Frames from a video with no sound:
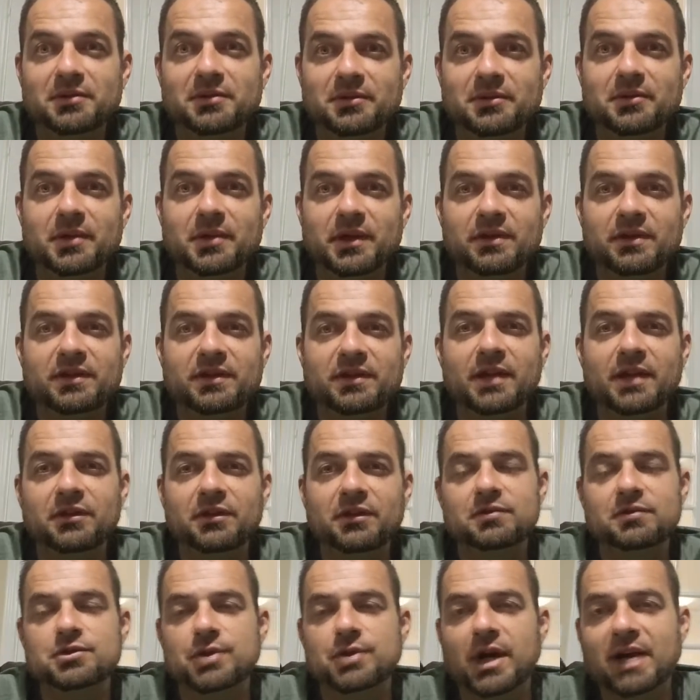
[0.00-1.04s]
with tons
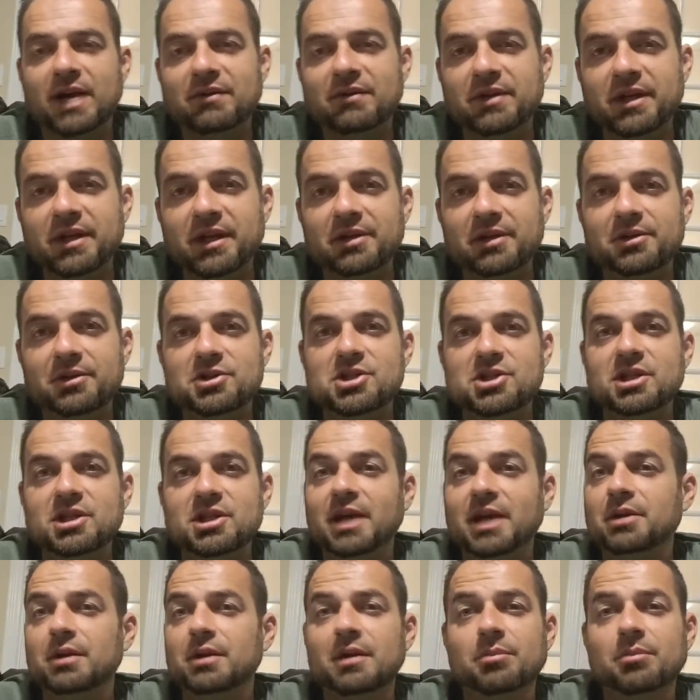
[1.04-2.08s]
of drive and energy. I
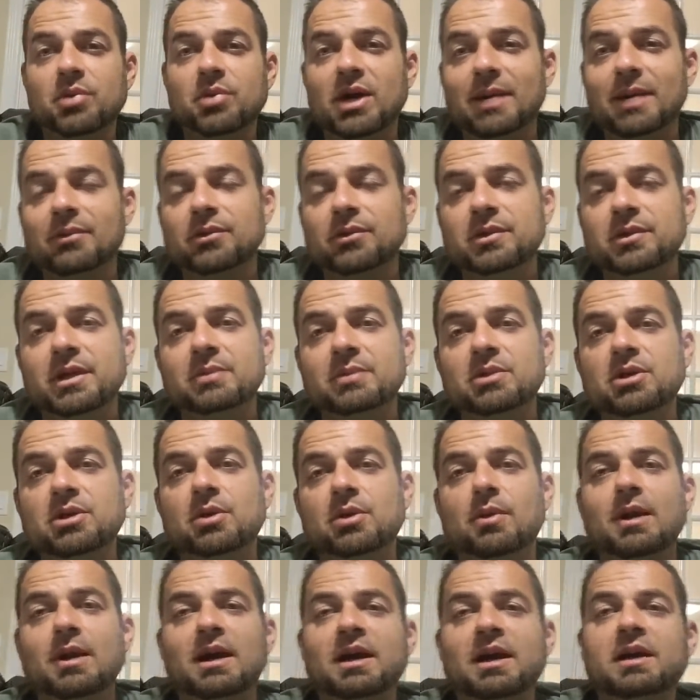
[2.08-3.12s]
don't have problems with them. You know
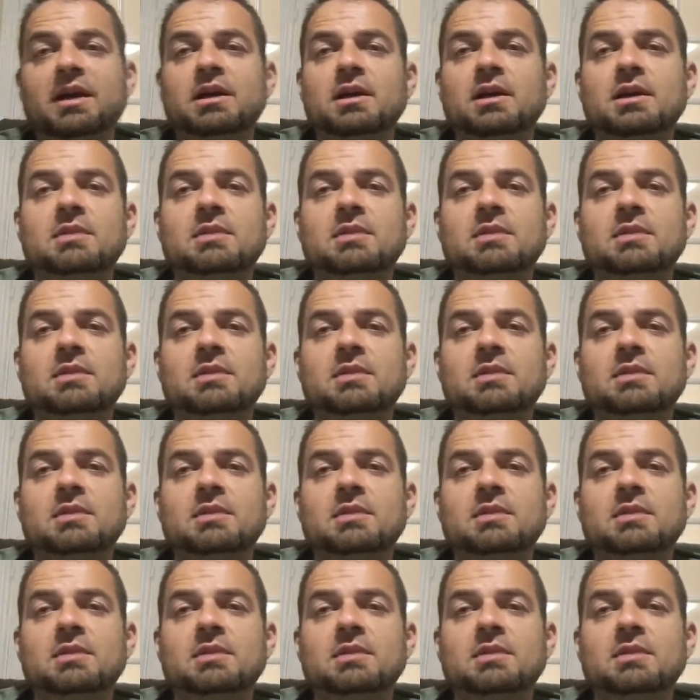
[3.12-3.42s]
why?